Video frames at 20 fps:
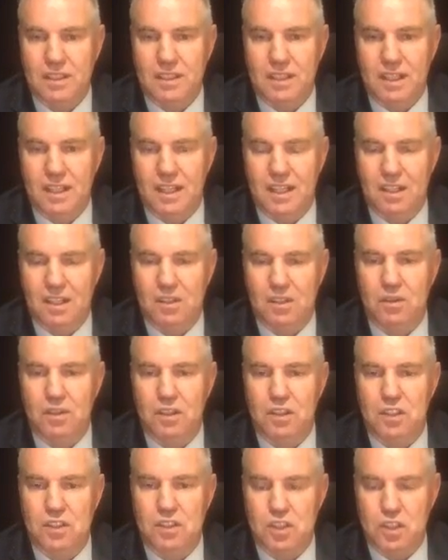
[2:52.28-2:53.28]

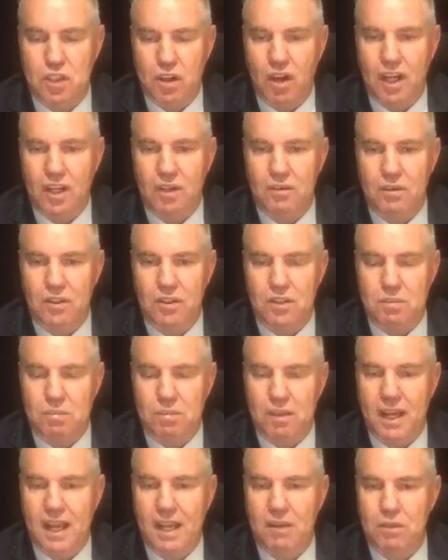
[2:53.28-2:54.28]
including China and
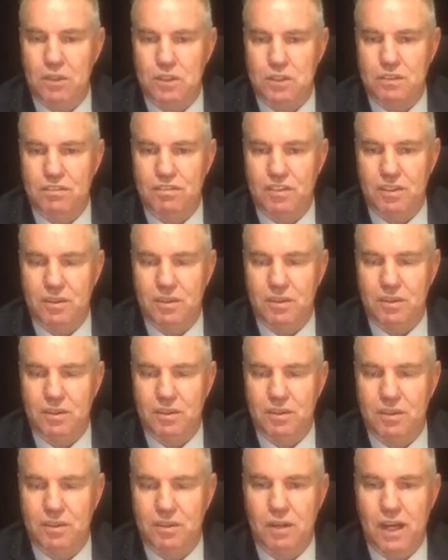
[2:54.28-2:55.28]
Japan, which are very
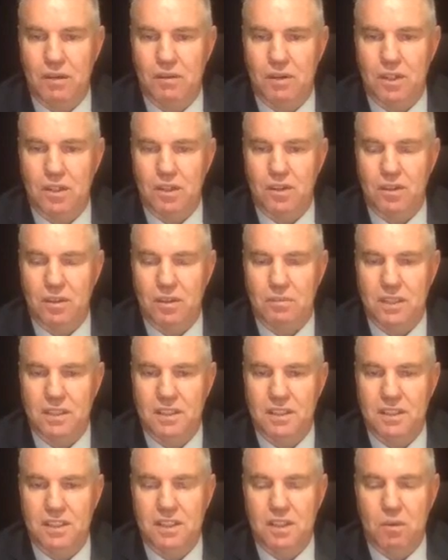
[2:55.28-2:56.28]
important to our
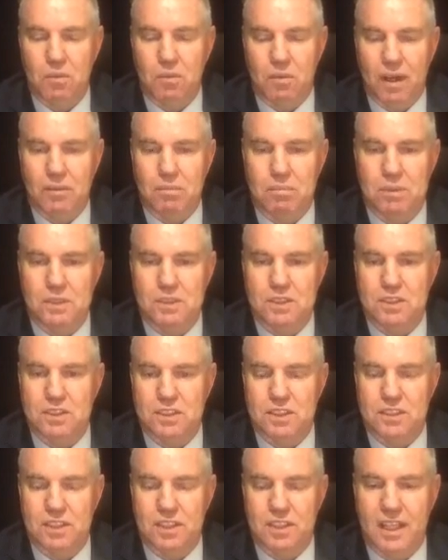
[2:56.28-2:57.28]
economy, run
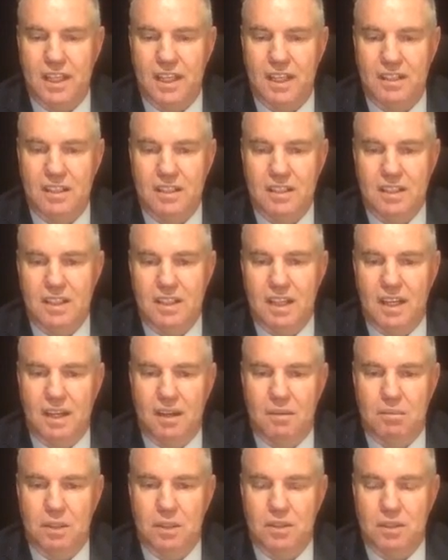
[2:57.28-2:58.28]
businesses there.
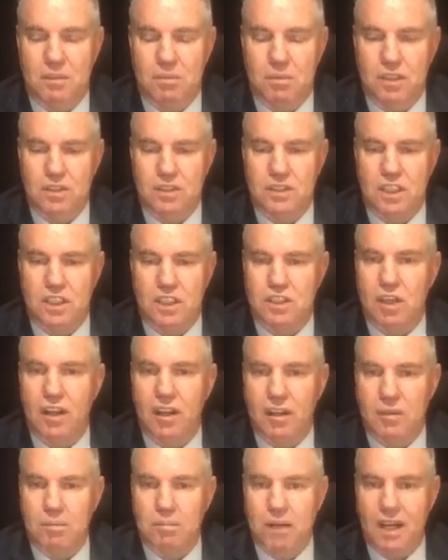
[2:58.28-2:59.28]
But the most
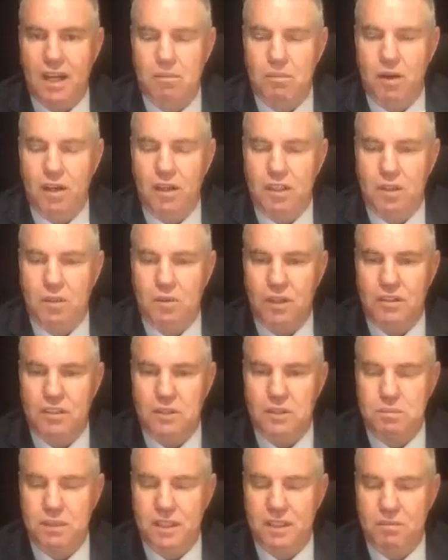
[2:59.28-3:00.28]
exciting part of my career has
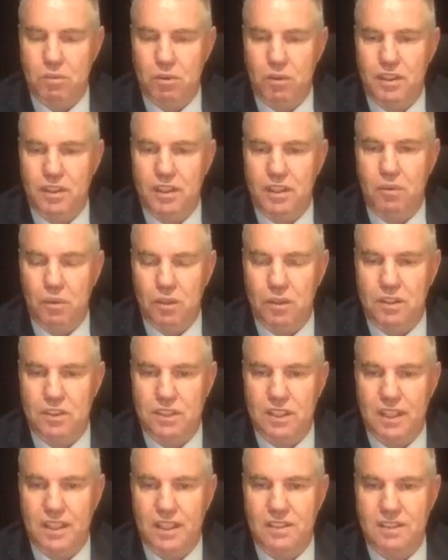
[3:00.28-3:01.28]
been working in real
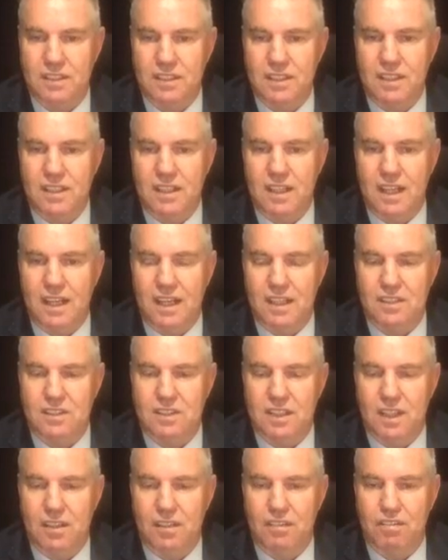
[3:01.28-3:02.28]
estate, and
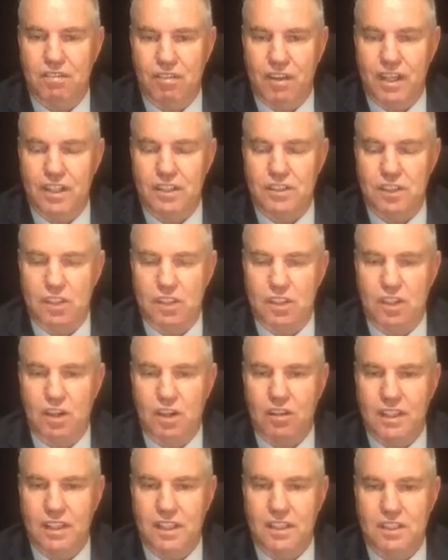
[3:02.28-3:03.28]
the friends and
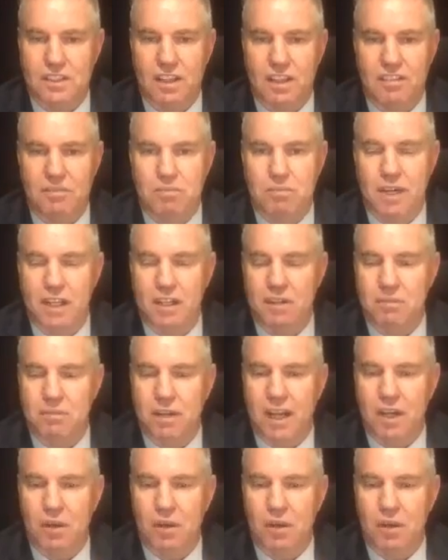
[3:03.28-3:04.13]
colleagues I've met and made